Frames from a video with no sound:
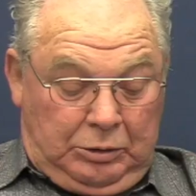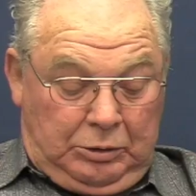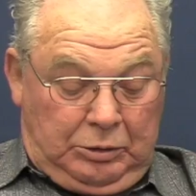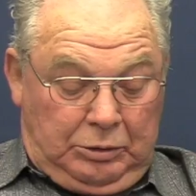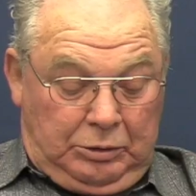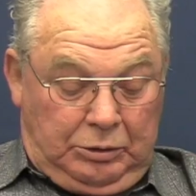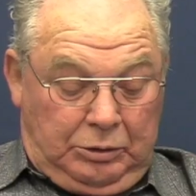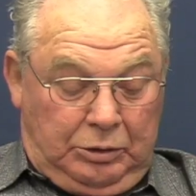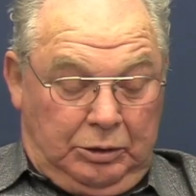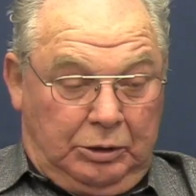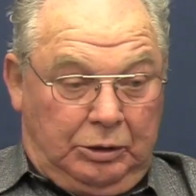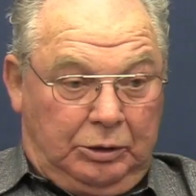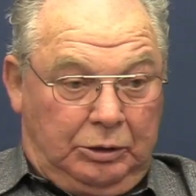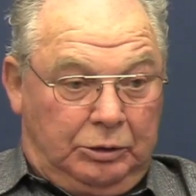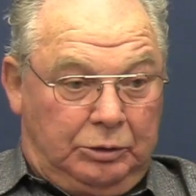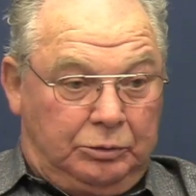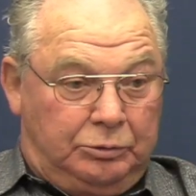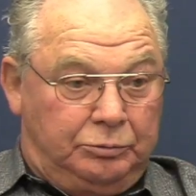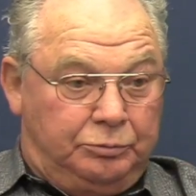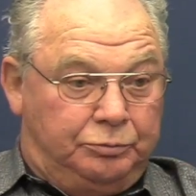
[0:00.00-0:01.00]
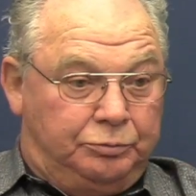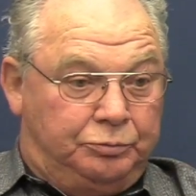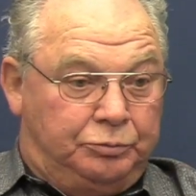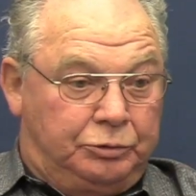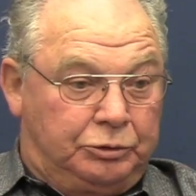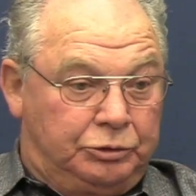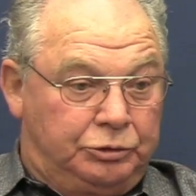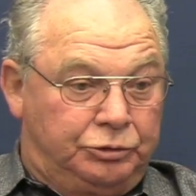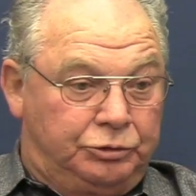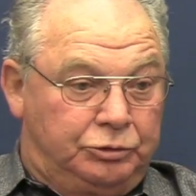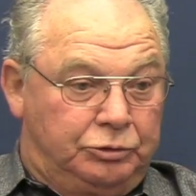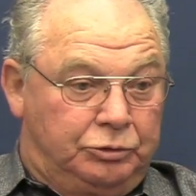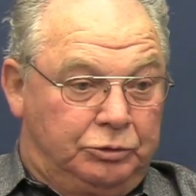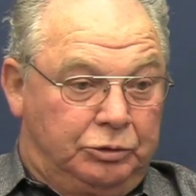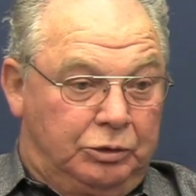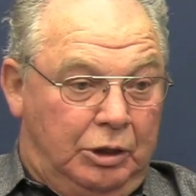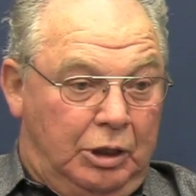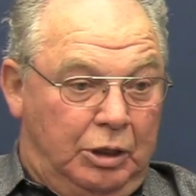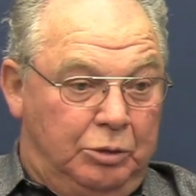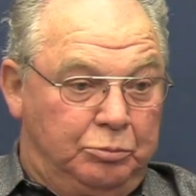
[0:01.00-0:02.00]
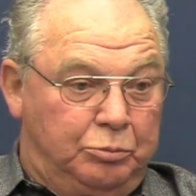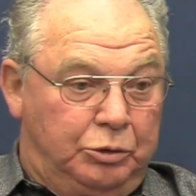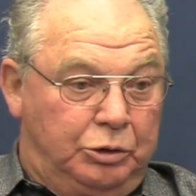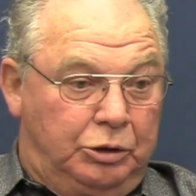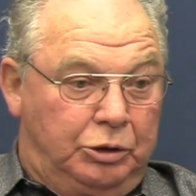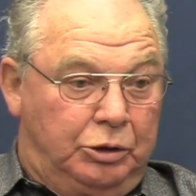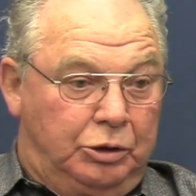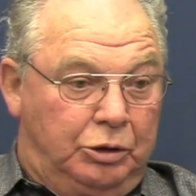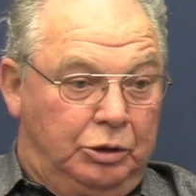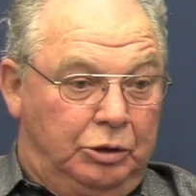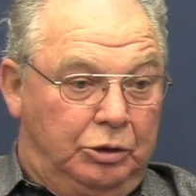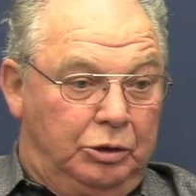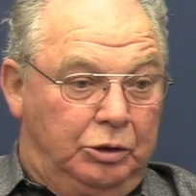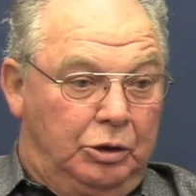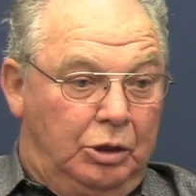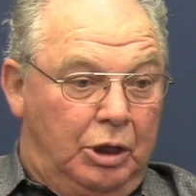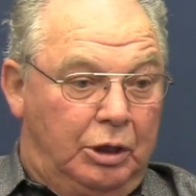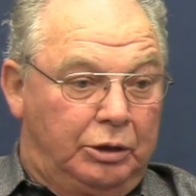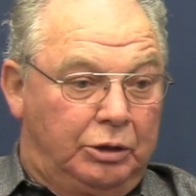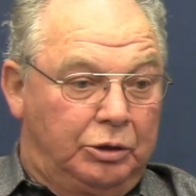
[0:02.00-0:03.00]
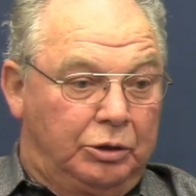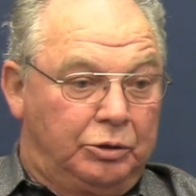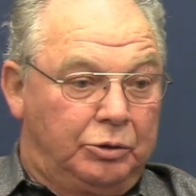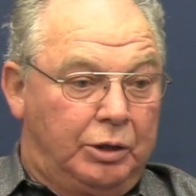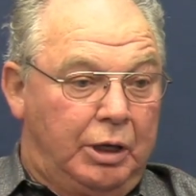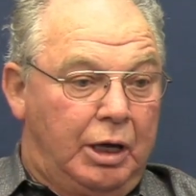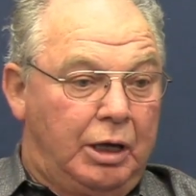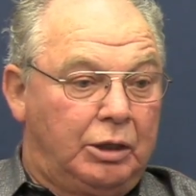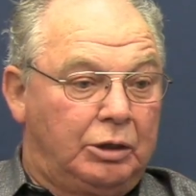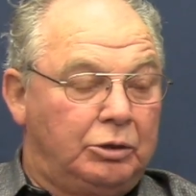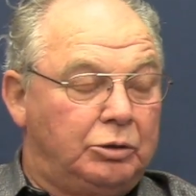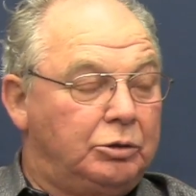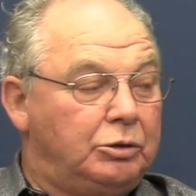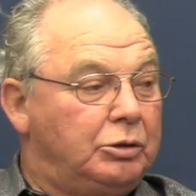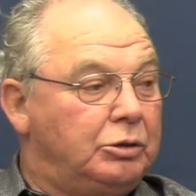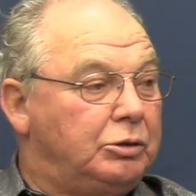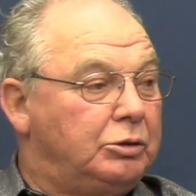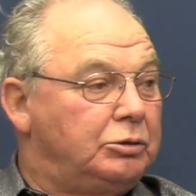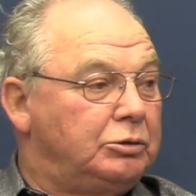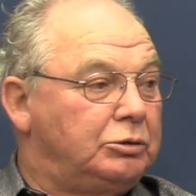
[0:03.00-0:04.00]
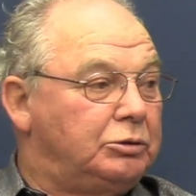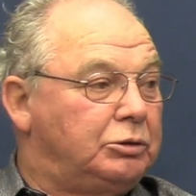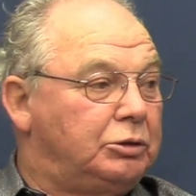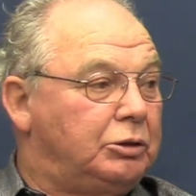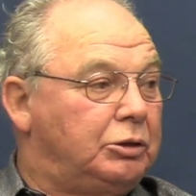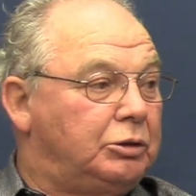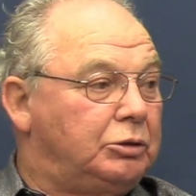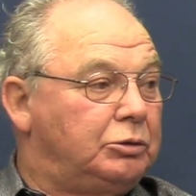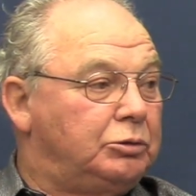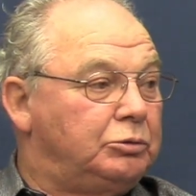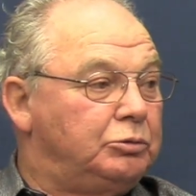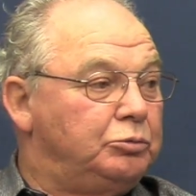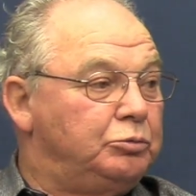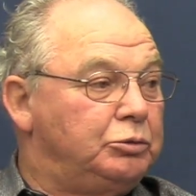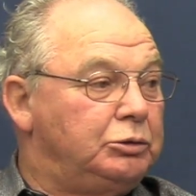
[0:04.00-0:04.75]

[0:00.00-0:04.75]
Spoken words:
The first time we got the grant, we